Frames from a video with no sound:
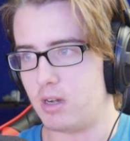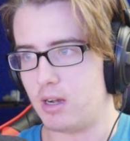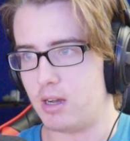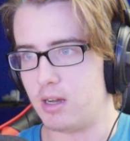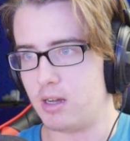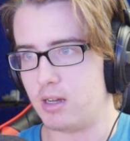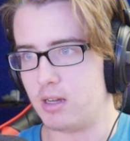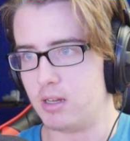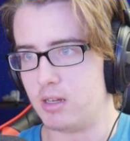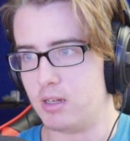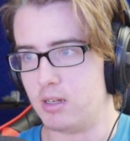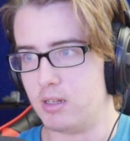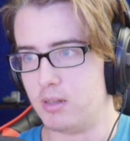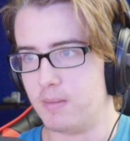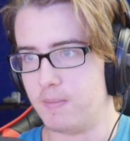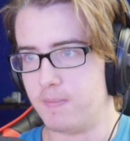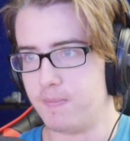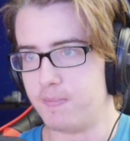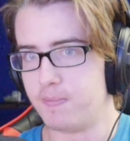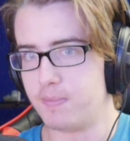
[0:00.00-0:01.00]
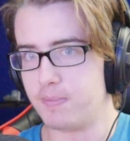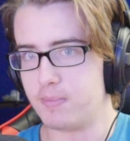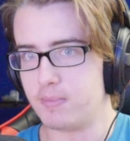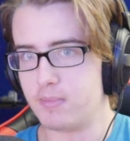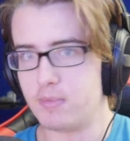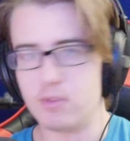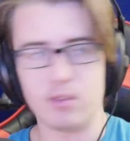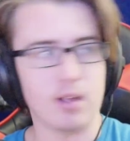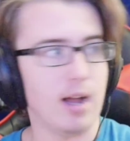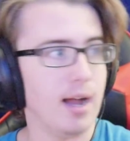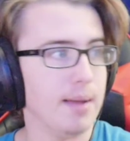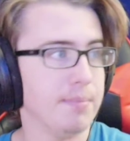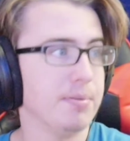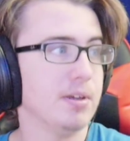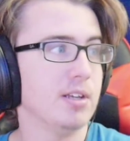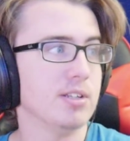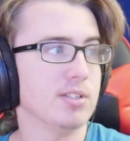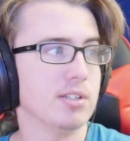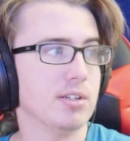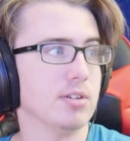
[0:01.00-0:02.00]
Uh, the
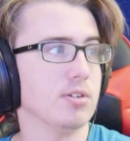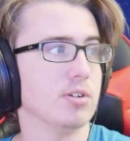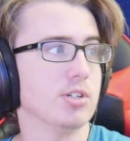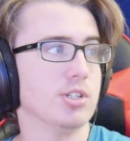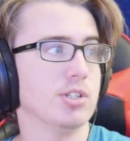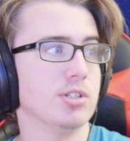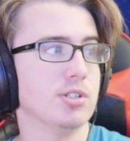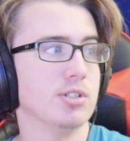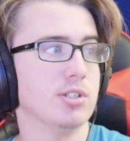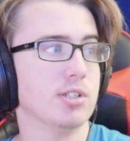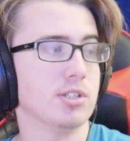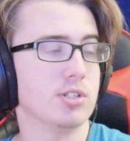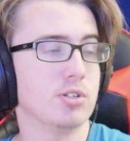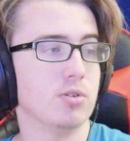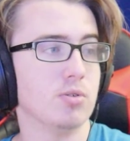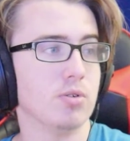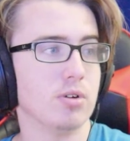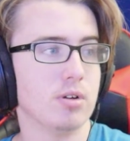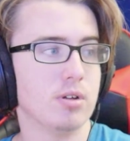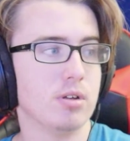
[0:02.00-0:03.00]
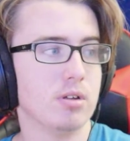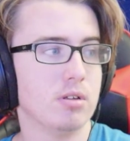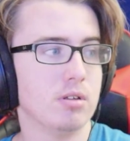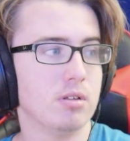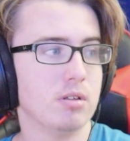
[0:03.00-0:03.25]
IP is in Christian's Discord.